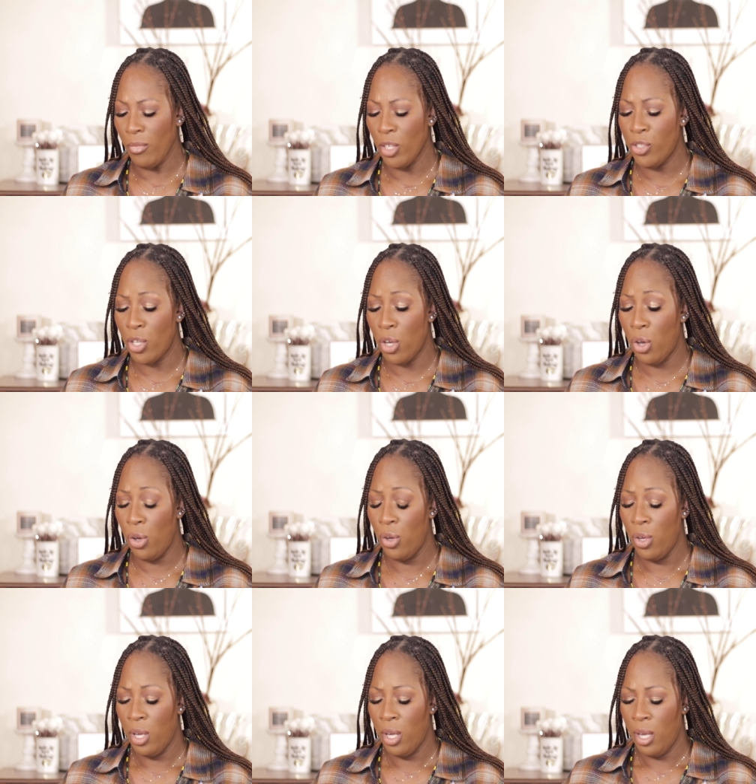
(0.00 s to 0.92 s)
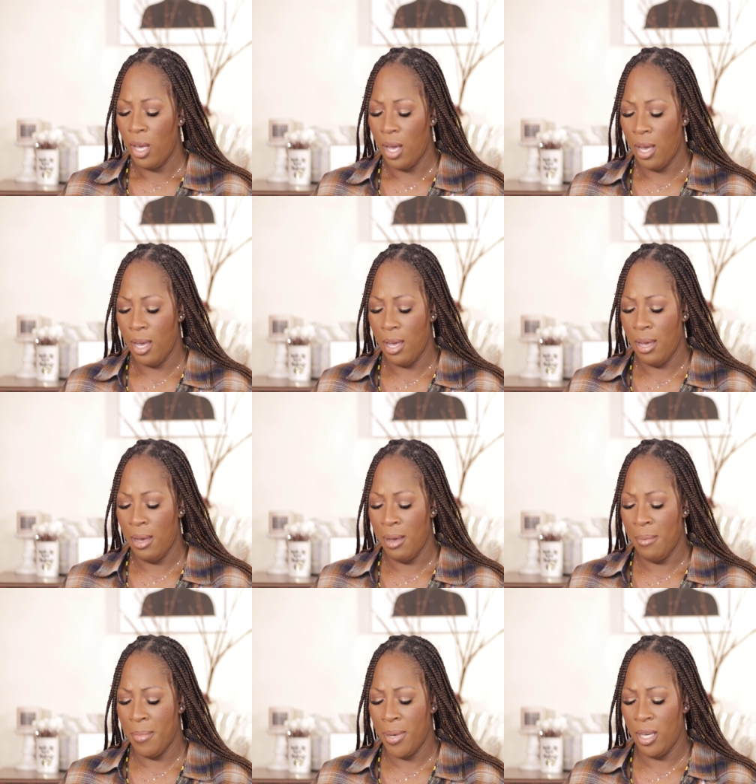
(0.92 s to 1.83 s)
So
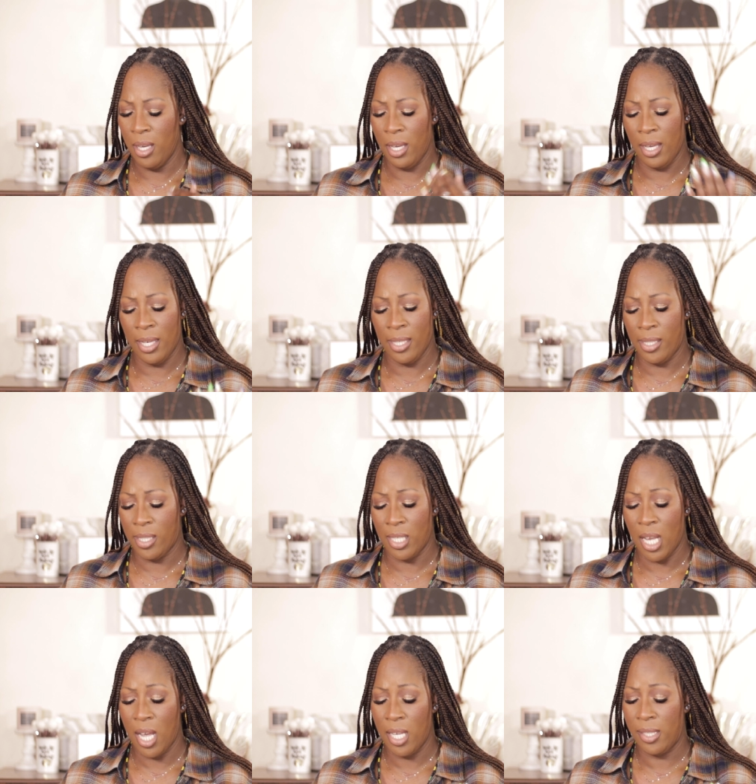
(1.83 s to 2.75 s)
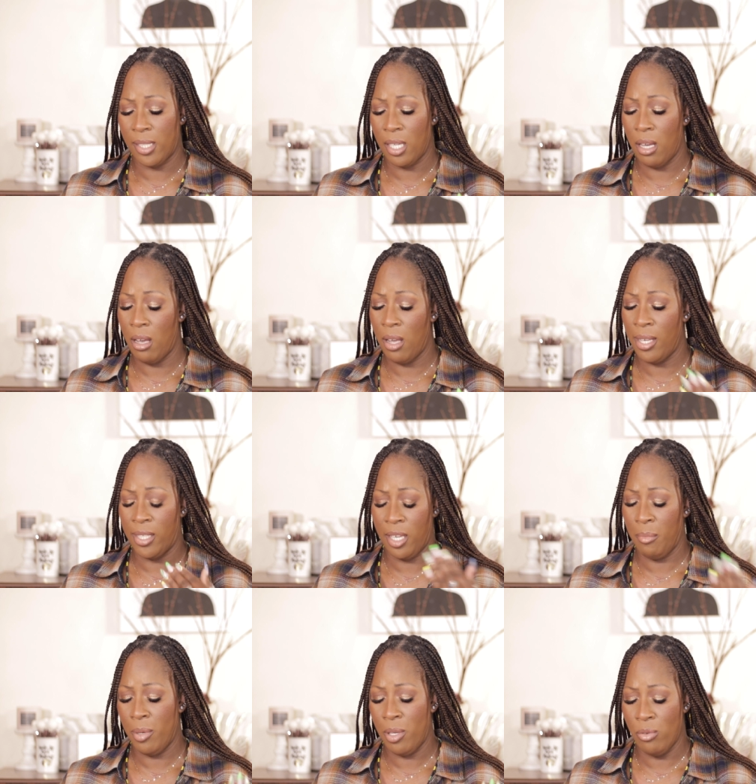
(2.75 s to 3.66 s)
um, it's not it
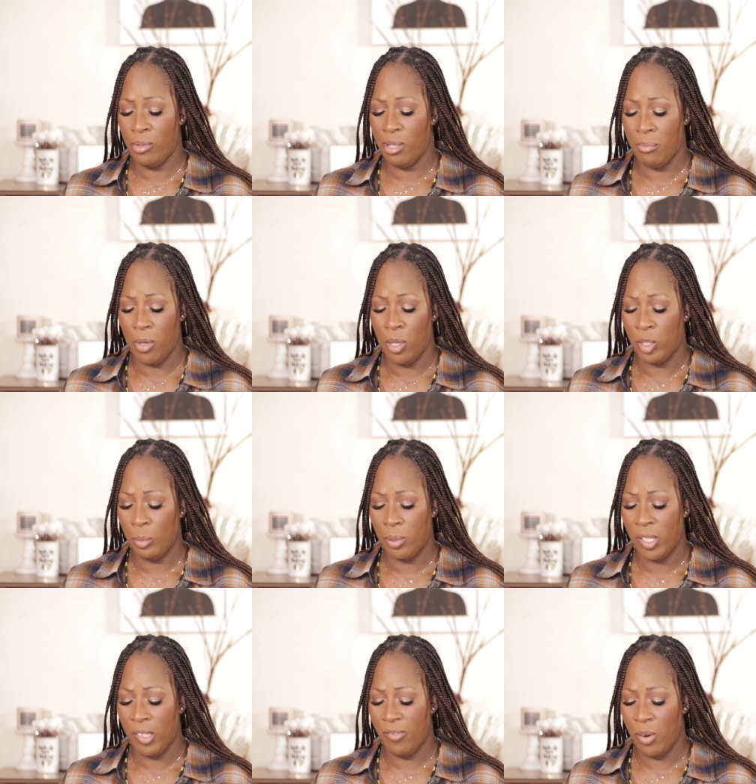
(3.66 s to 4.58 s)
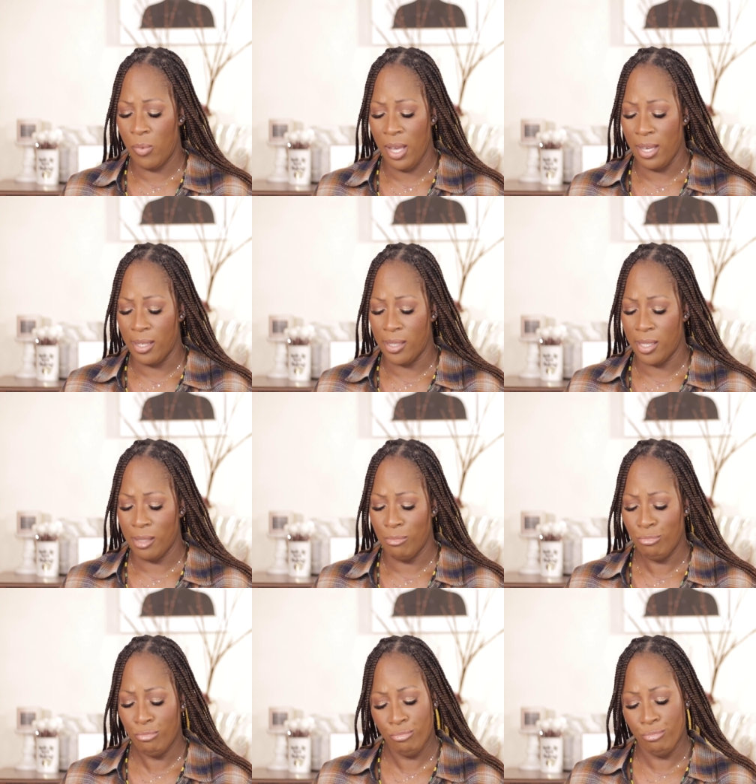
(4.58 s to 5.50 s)
can be used in multiple different ways.
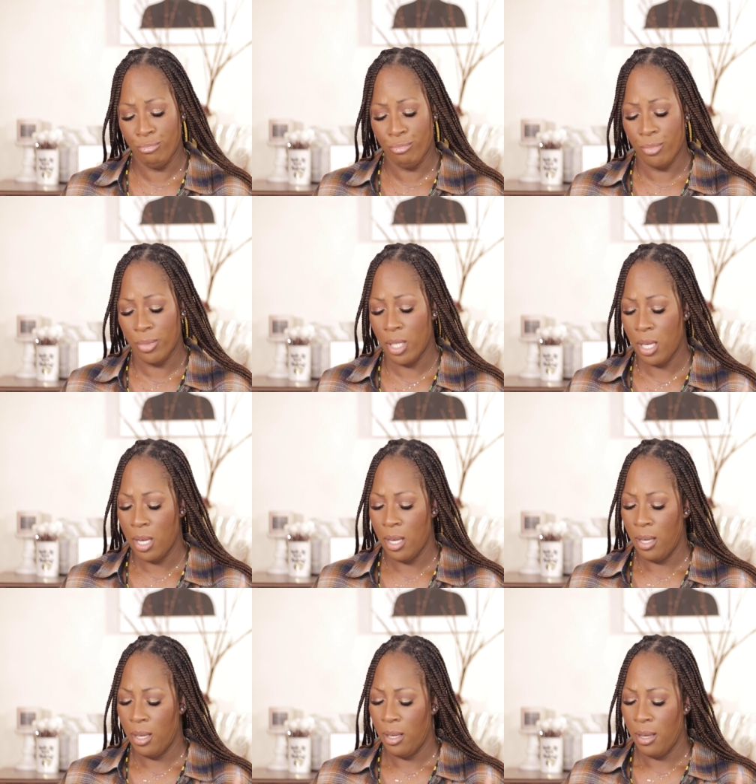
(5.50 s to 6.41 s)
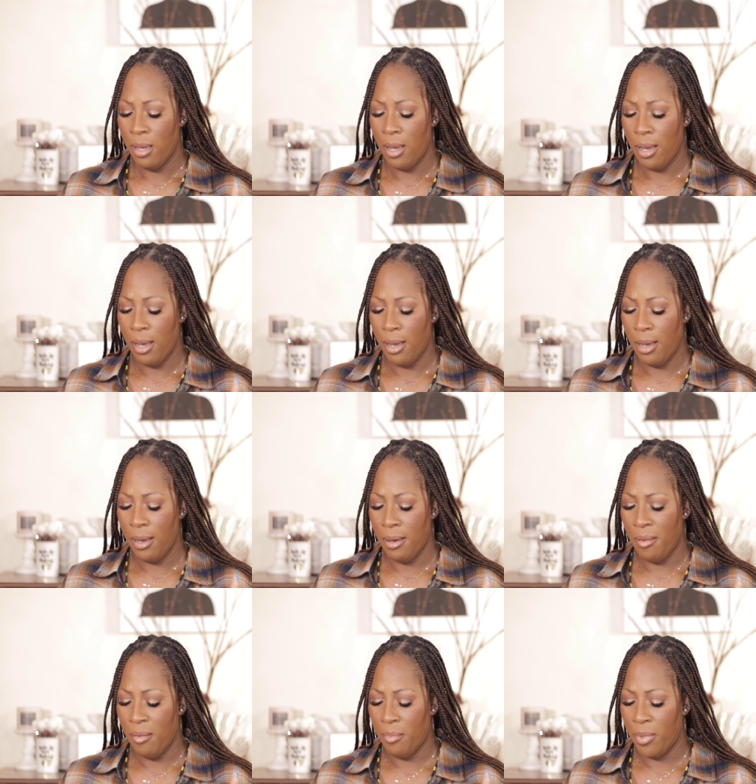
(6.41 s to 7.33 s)
Hmm.
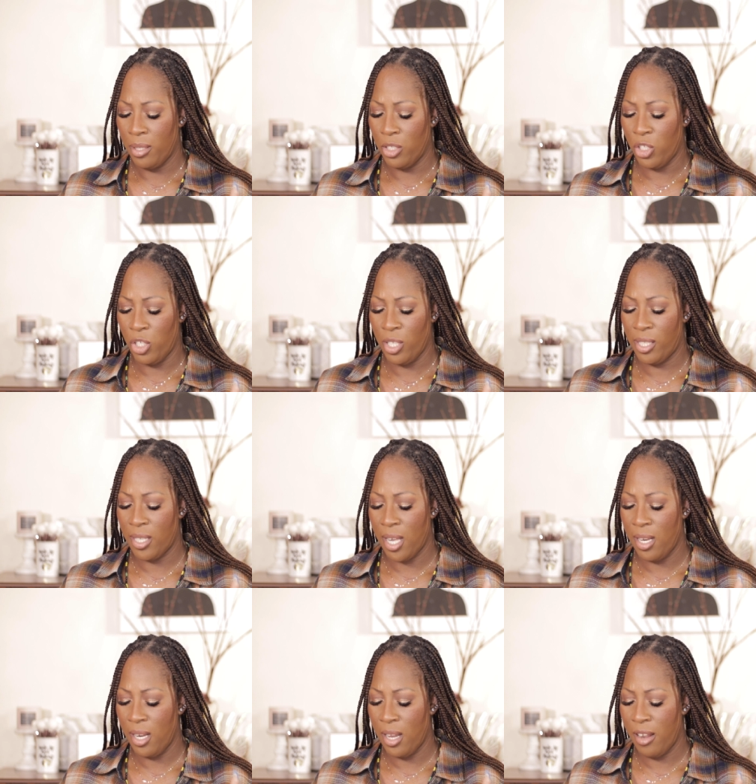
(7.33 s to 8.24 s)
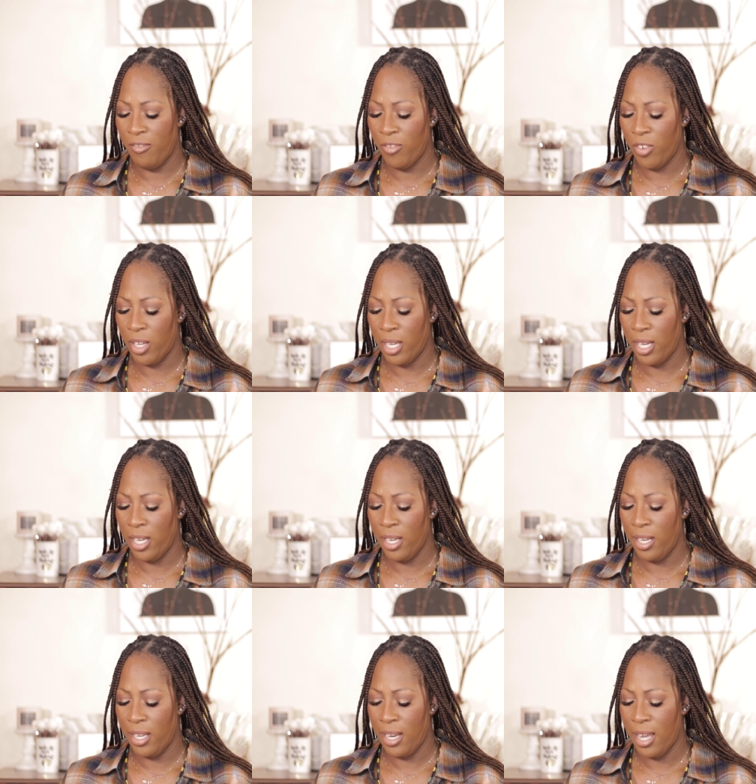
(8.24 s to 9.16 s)
Um, just set it and forget
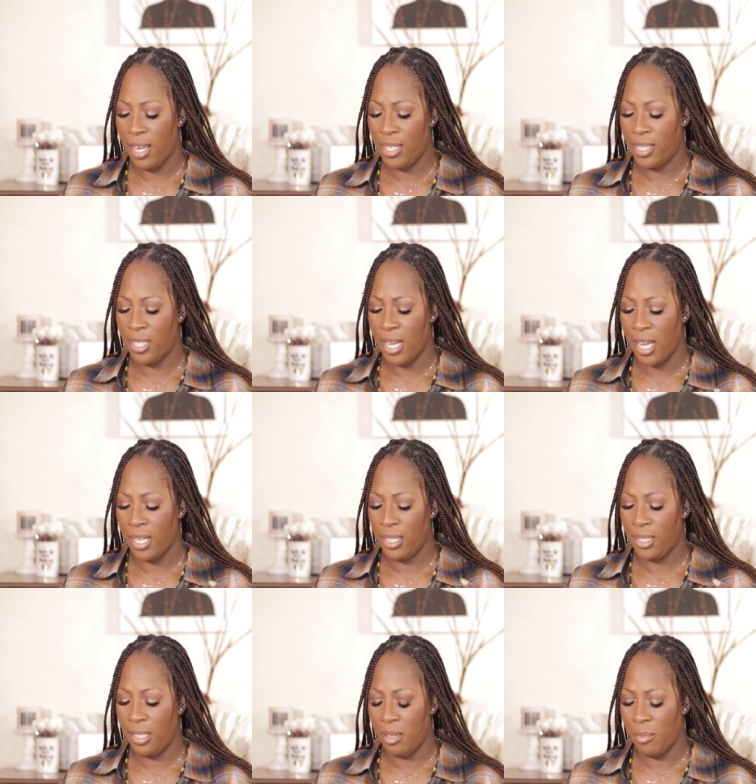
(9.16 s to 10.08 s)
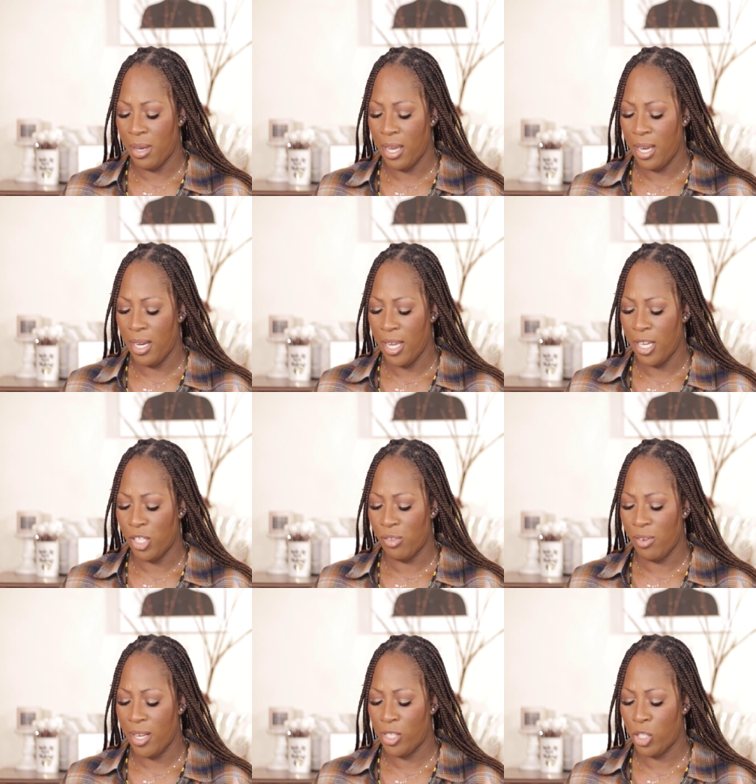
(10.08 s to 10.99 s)
it. It has niacinamide and
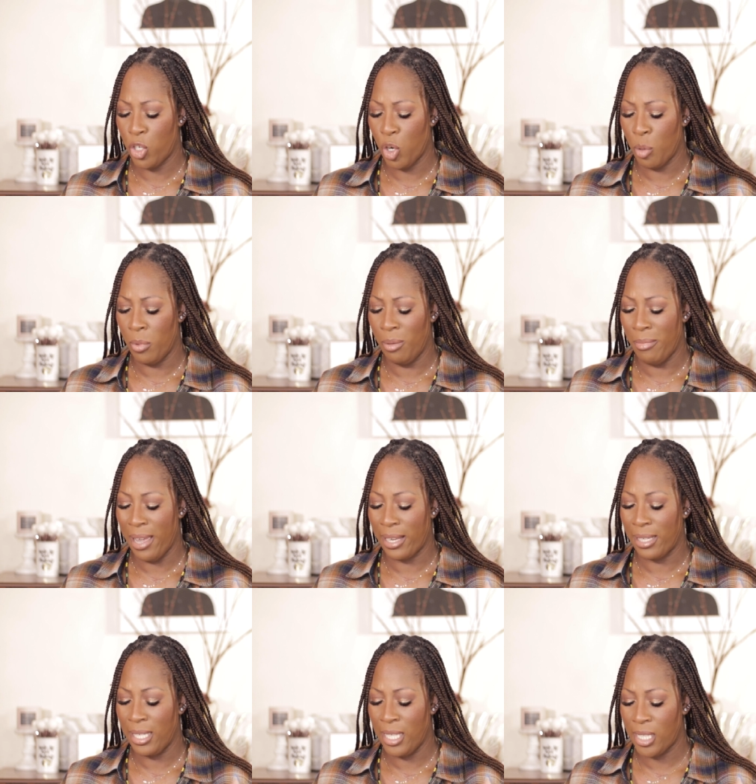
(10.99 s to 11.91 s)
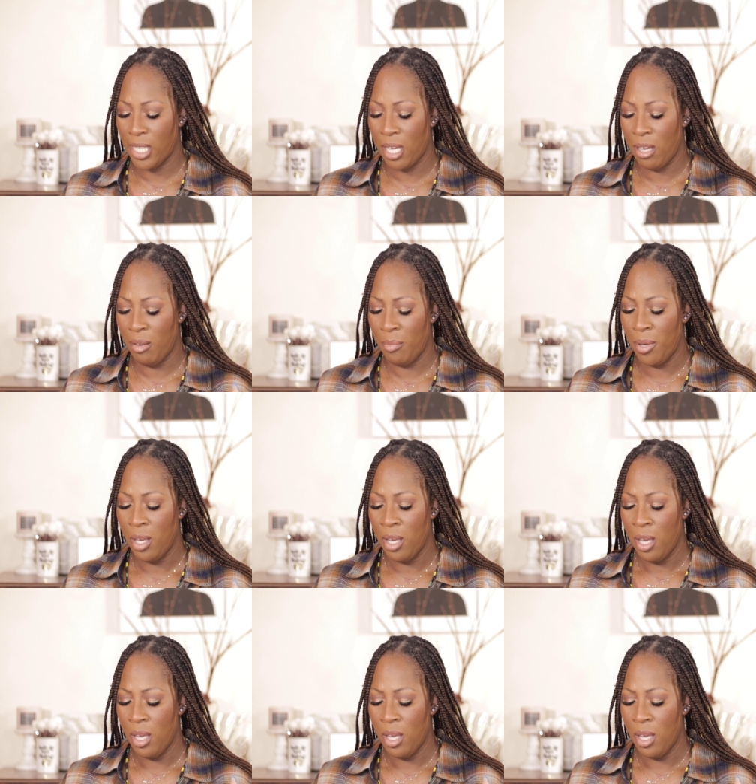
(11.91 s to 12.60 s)
transdermal magnesium.